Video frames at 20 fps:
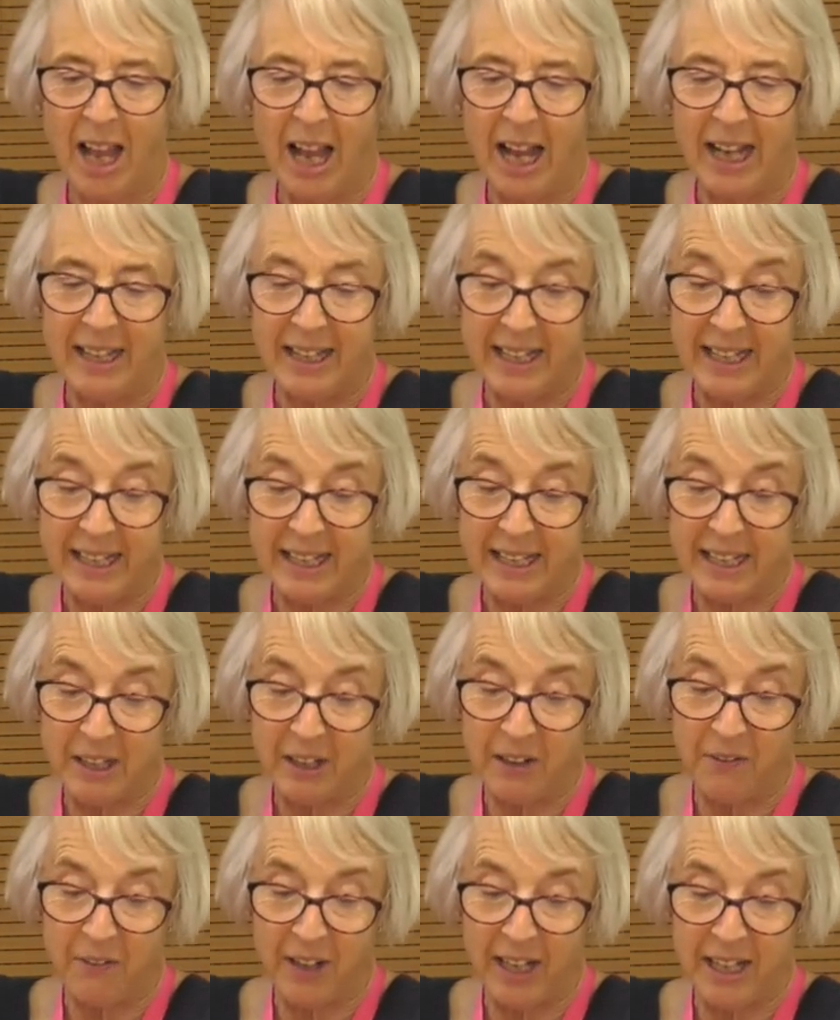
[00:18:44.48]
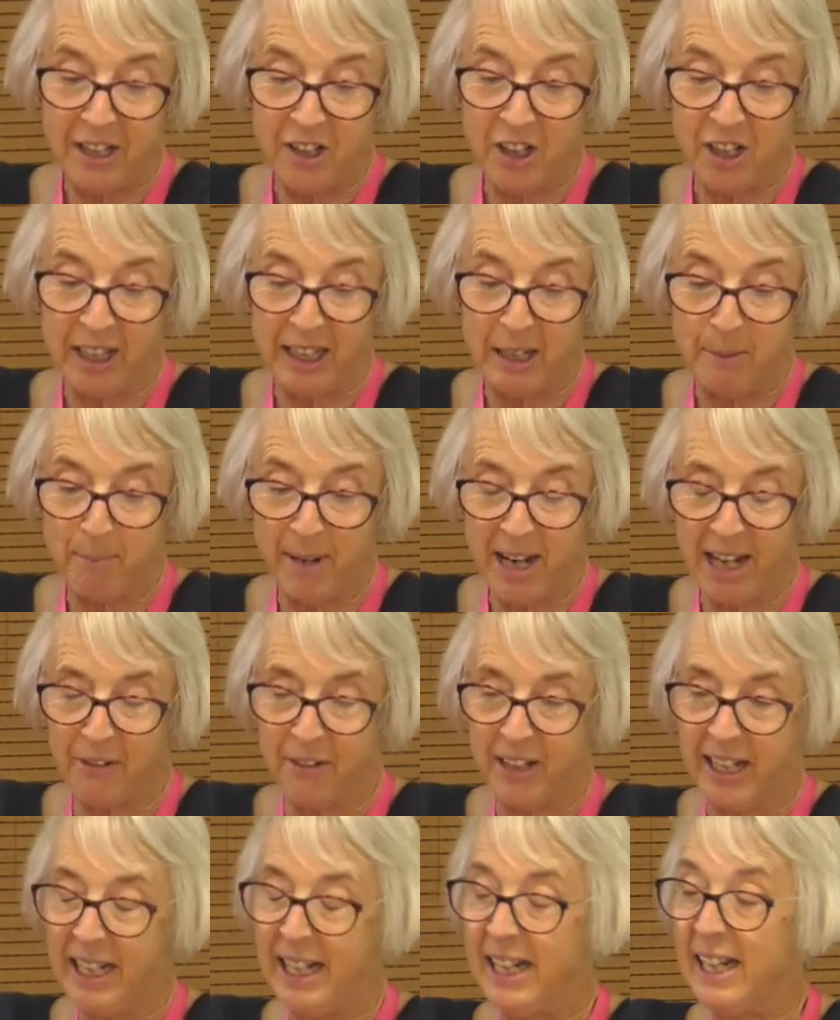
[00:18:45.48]
And they did eventually
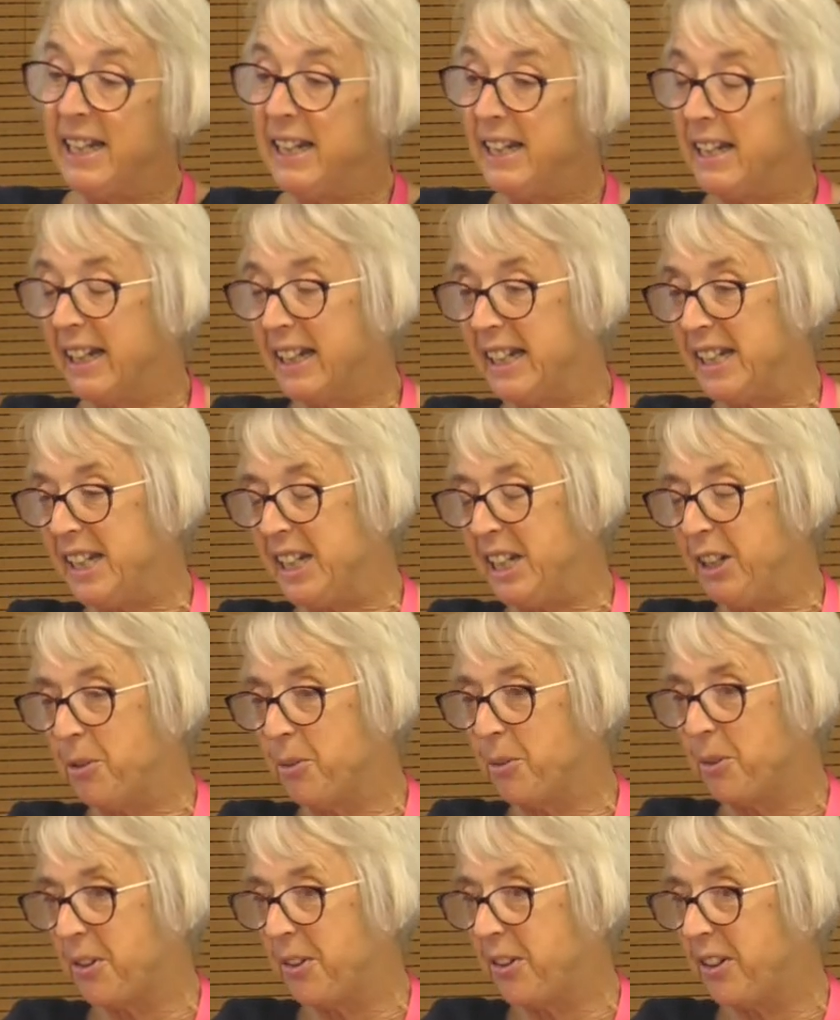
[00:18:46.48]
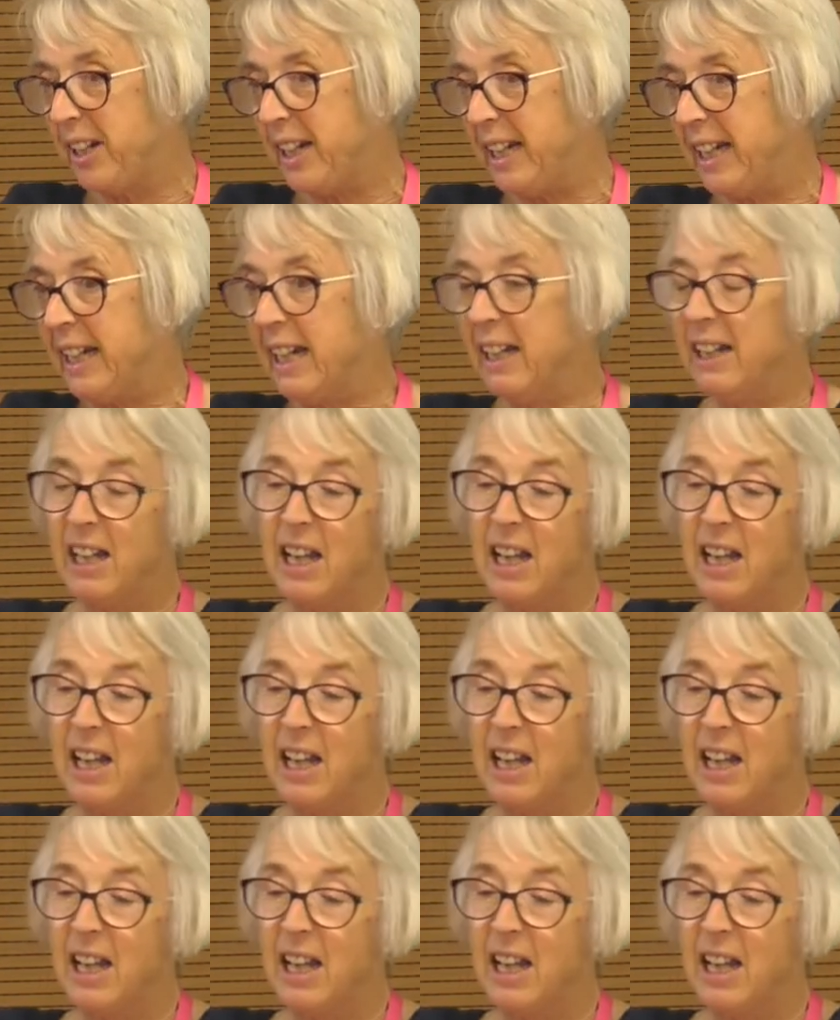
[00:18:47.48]
marry in 1903.